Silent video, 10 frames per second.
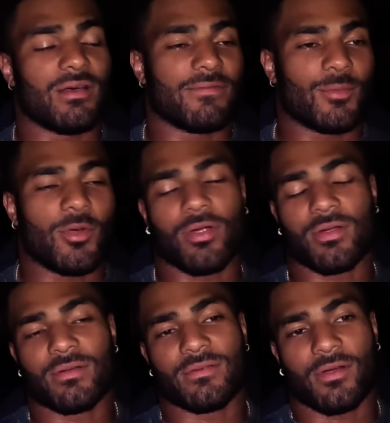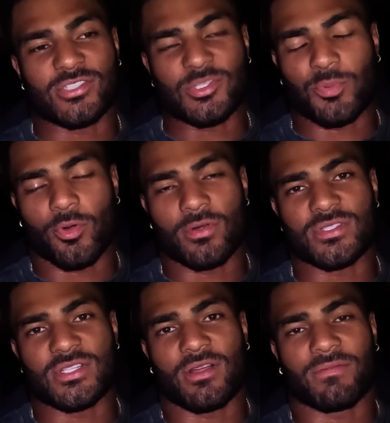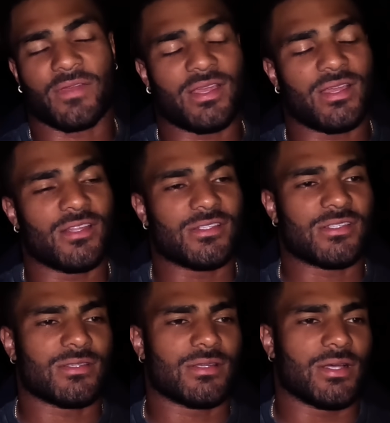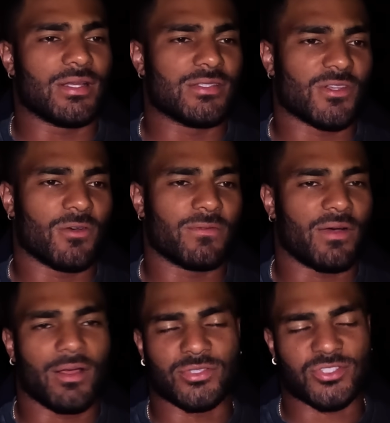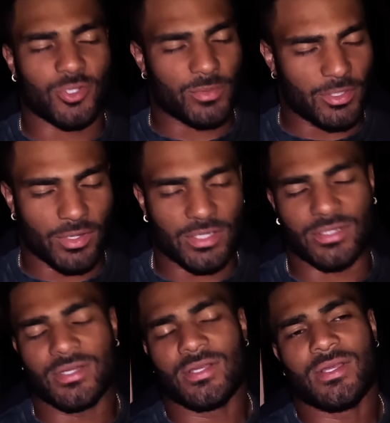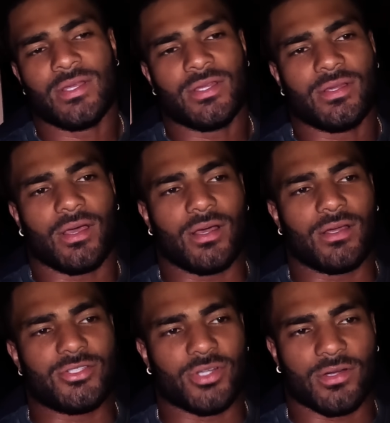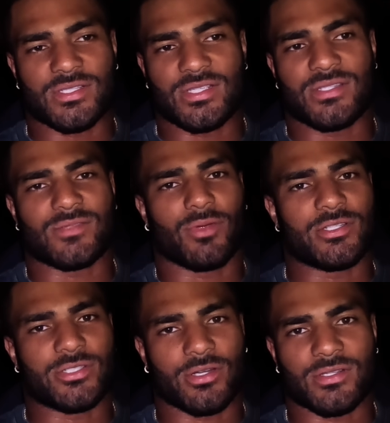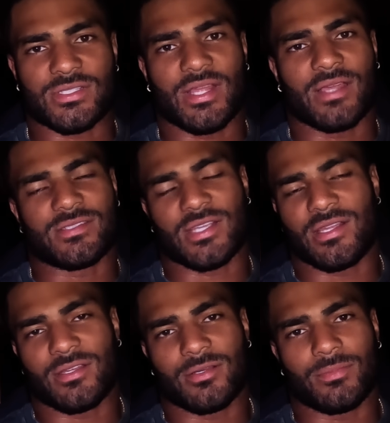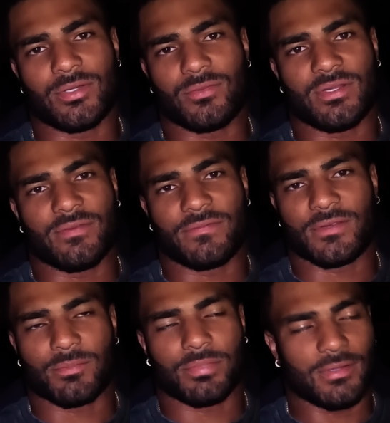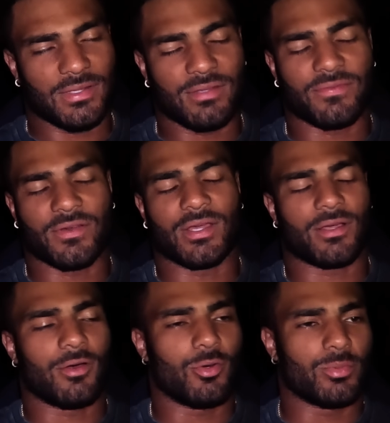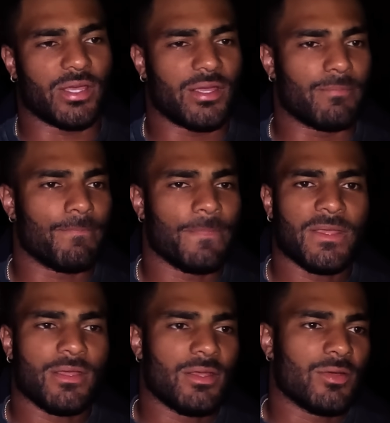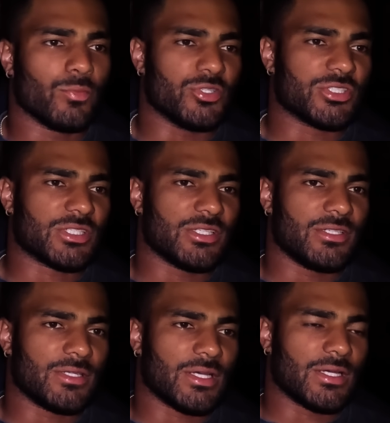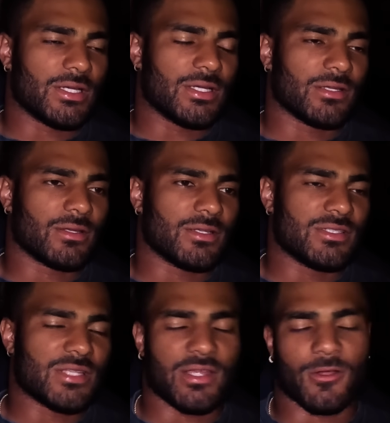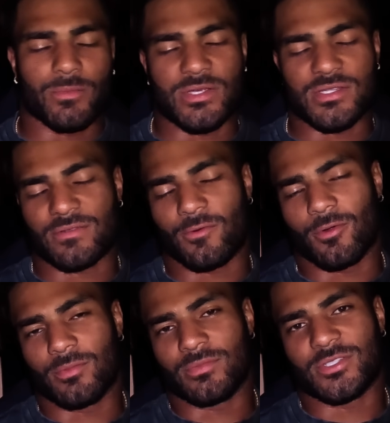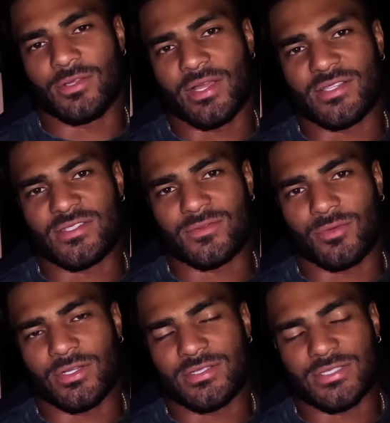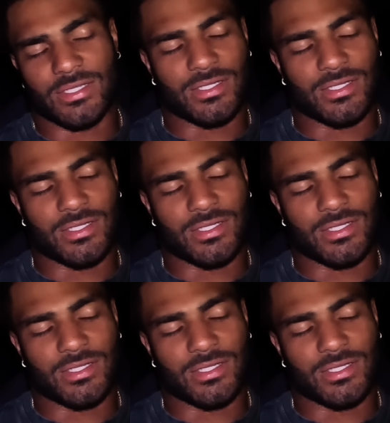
from our supporters and our fans in SoFi. With so many red jerseys, red shirts in that stadium, it completely felt like a home game. We just couldn't take care of business for them. So that's what